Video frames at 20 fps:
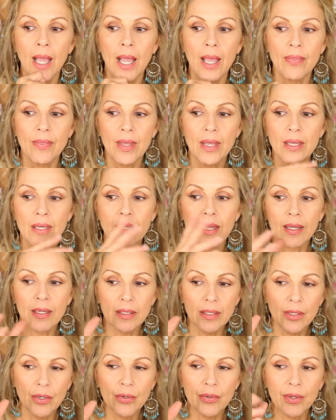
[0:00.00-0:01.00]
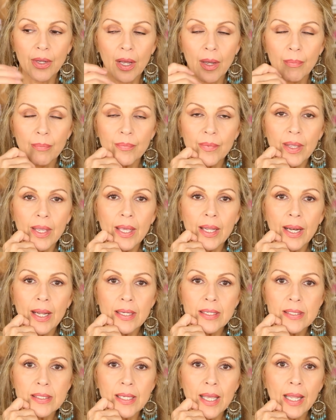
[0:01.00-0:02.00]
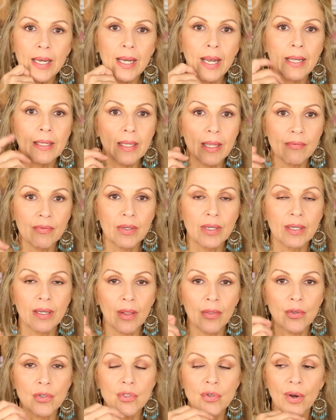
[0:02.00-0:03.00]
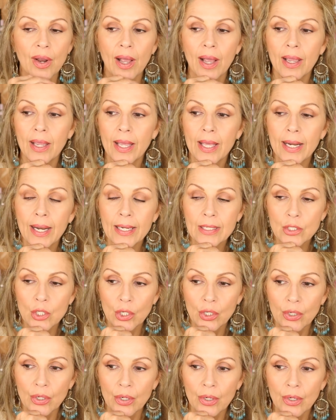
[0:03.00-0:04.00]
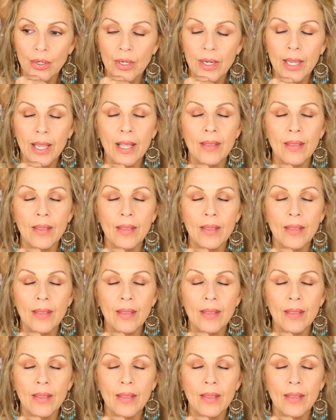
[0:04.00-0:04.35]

And then it cleared up, and I decided I'd give it another try, and I took her.